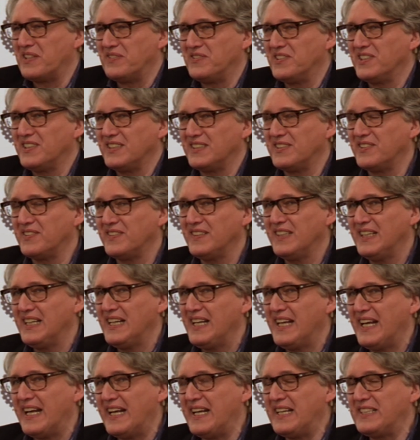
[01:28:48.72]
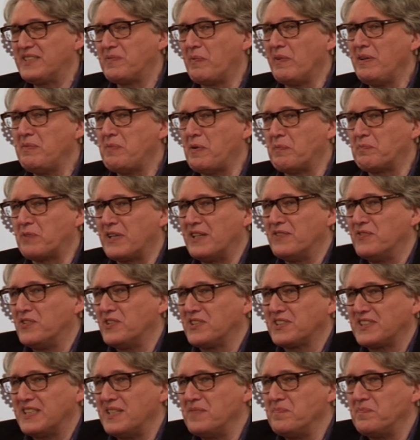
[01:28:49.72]
provocative. It maybe
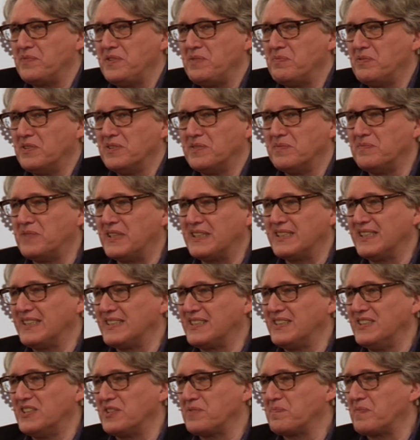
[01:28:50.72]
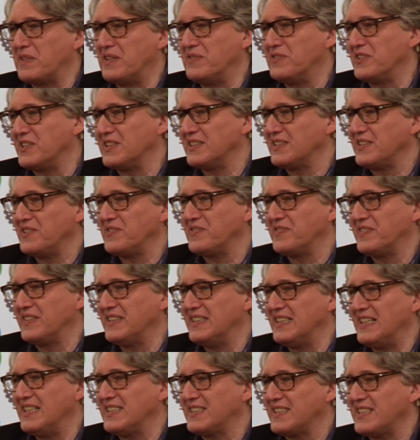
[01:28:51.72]
provokes some people, but it's not provocative
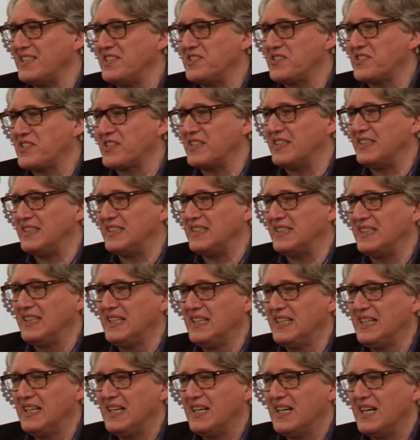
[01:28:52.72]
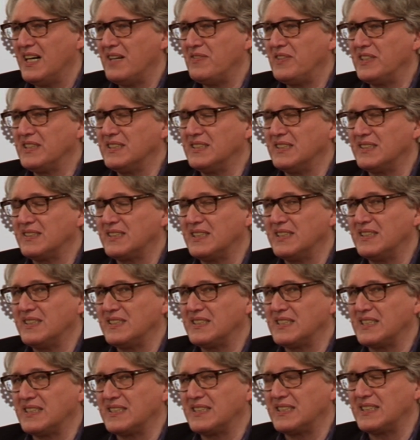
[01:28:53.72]
essentially. Avant-garde
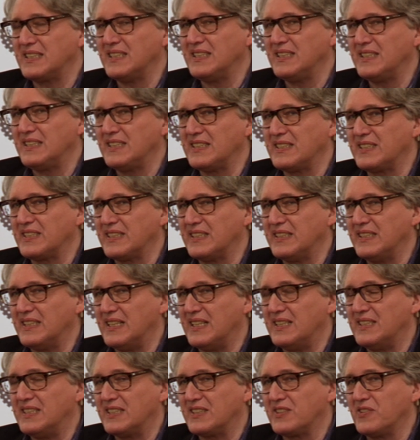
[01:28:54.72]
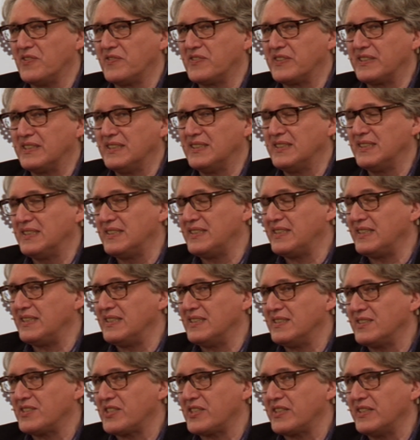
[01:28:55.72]
art, as I said, is the art of
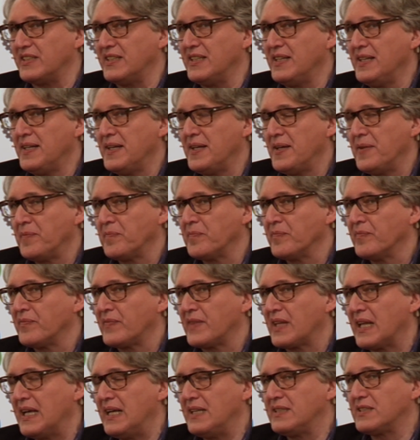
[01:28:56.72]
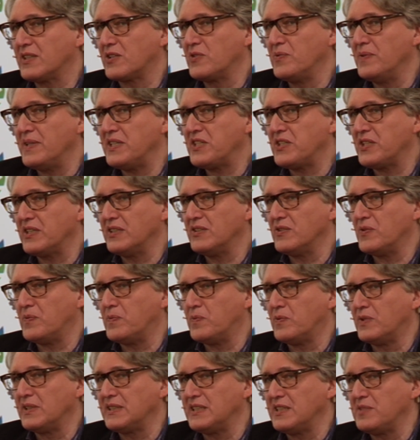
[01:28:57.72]
reduction. It's a question of
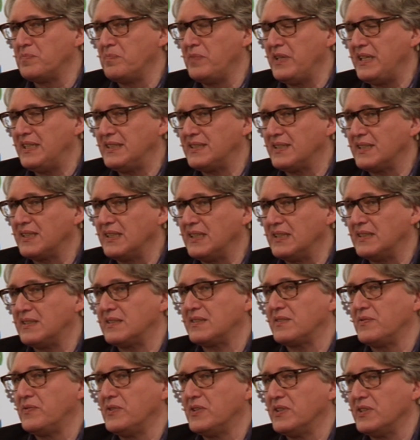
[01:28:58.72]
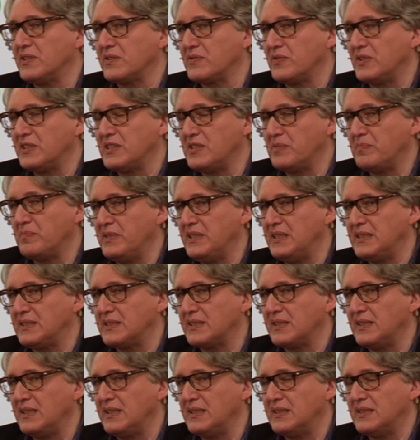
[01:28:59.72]
what is basically artwork, what
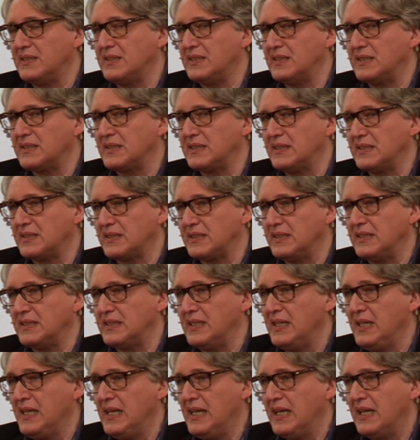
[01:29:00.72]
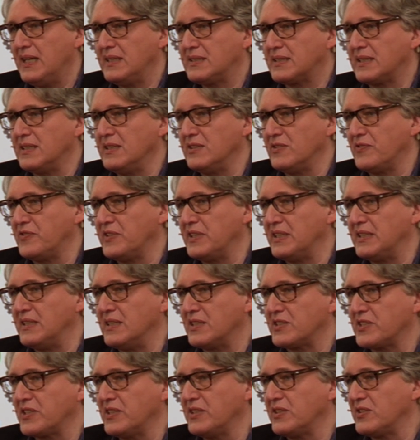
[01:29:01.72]
basically artist, yeah? It's kind of
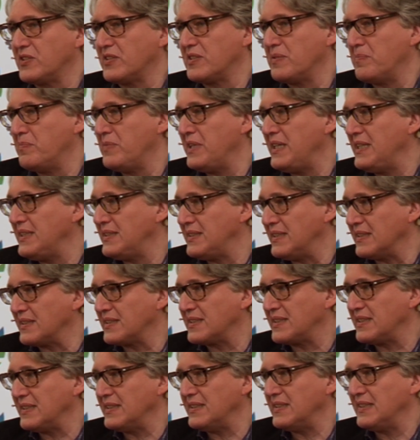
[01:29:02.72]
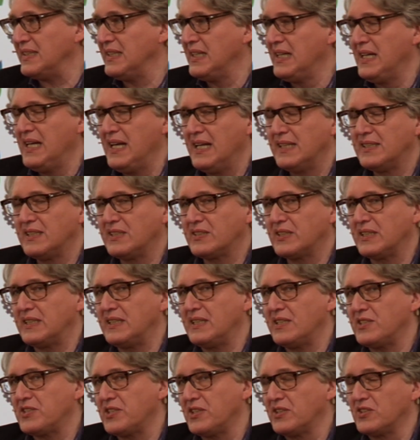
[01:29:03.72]
reduction to the basics, yeah? This
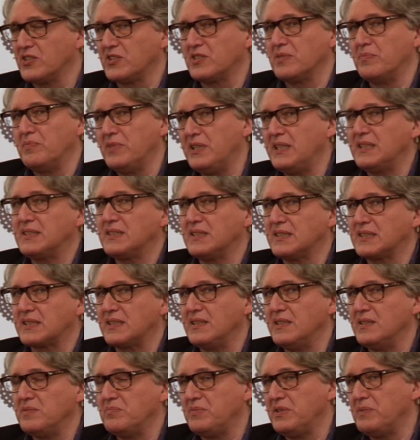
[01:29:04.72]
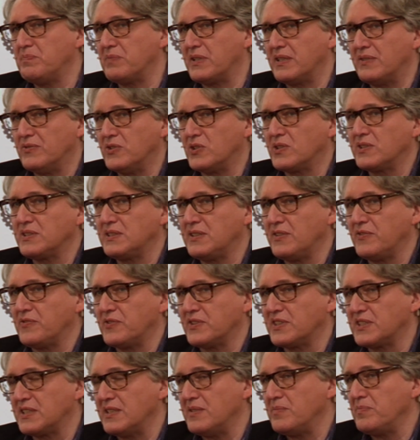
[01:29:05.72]
reduction to the basics can be provocative
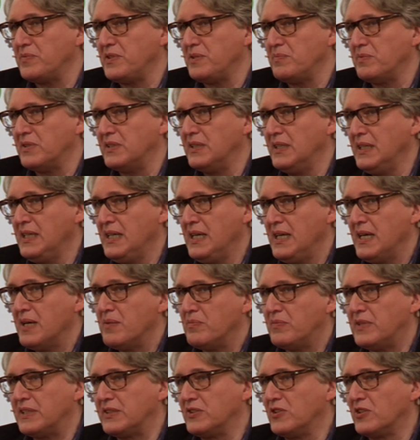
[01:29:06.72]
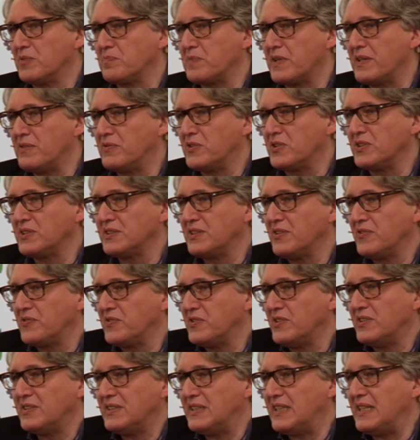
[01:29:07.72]
for some people, but not provocative
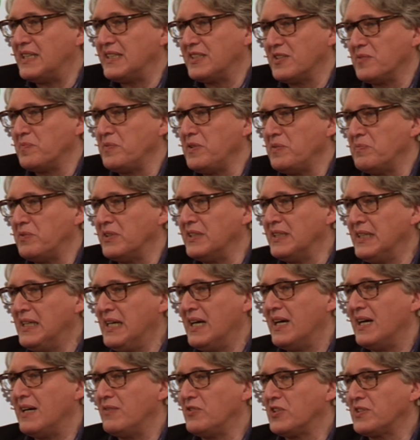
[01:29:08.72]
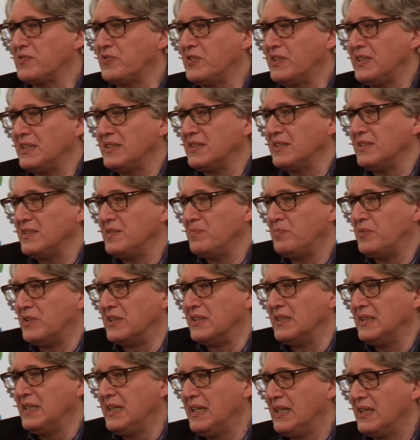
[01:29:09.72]
for other people. I was, for
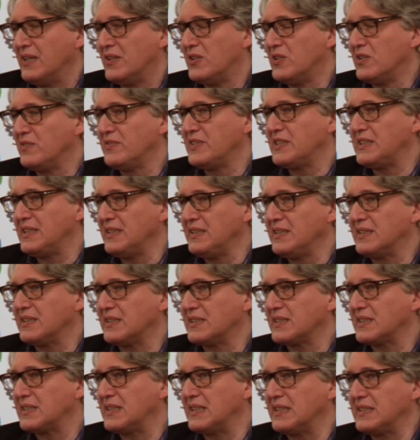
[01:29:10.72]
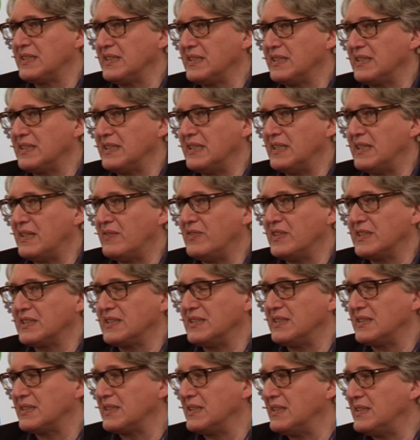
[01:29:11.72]
example, always interested in
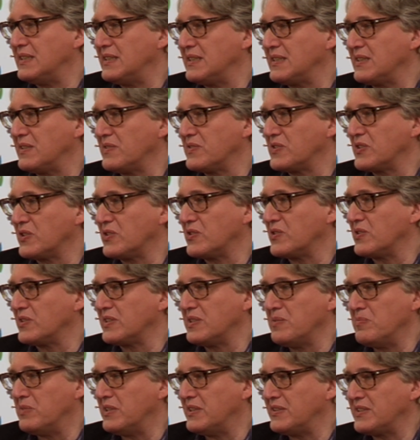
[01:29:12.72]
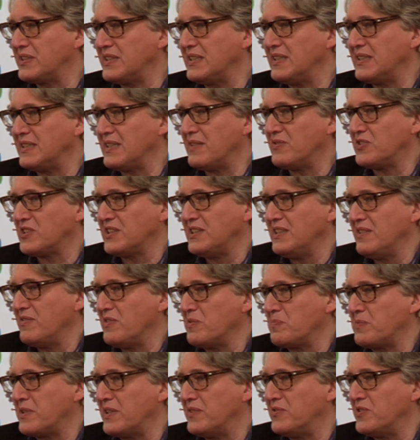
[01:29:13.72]
avant-garde art, also wrote about that. I was
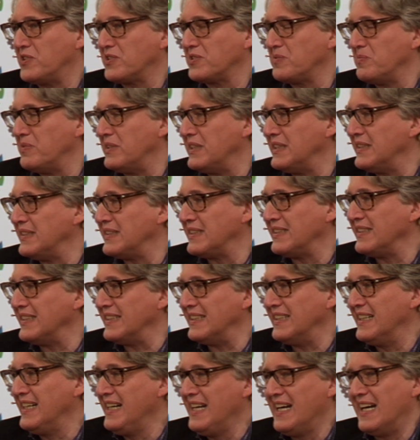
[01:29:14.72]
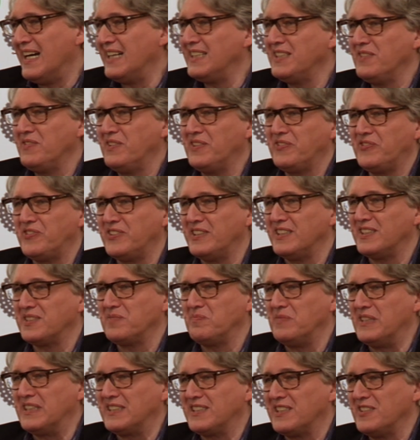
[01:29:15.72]
never provoked by it, yeah? I never
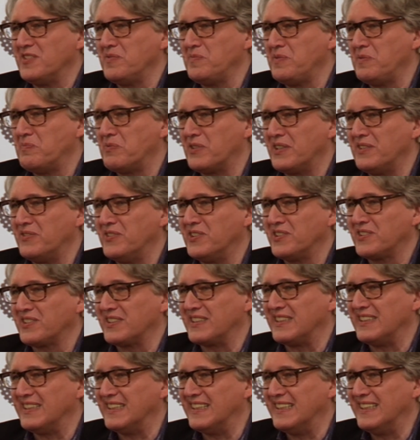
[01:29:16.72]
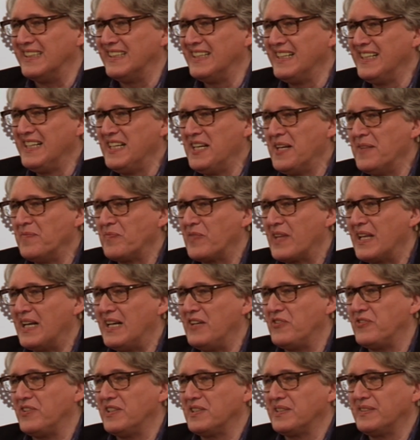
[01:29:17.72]
felt myself be provoked, yeah?
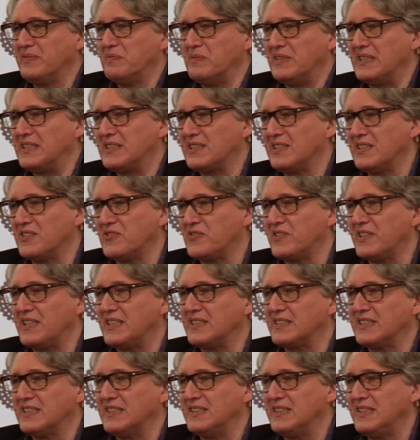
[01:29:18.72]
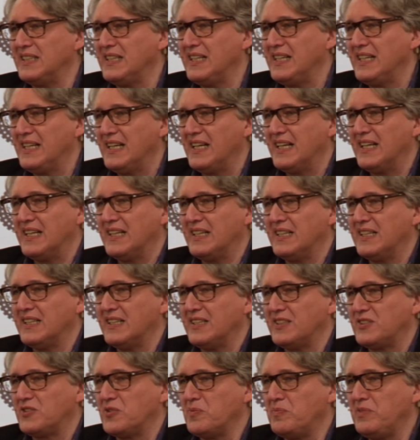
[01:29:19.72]
I felt myself rather
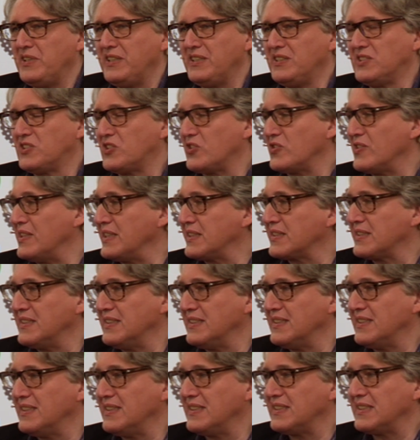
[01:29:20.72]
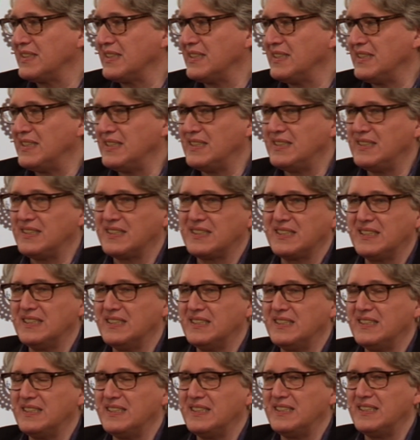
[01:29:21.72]
to be instructed and
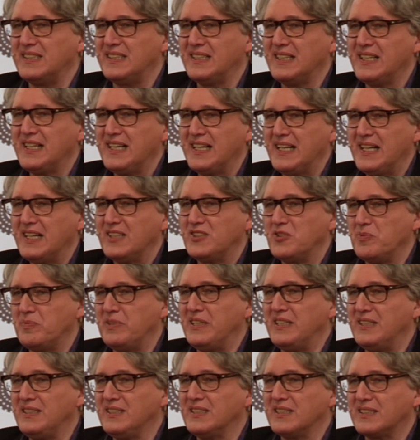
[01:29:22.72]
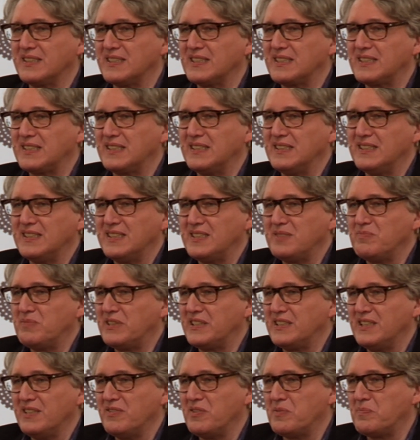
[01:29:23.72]
to be interested,
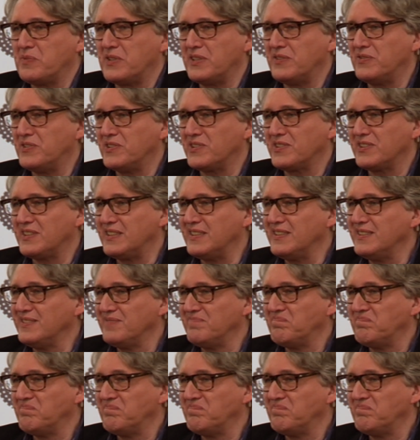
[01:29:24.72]
but never provoked.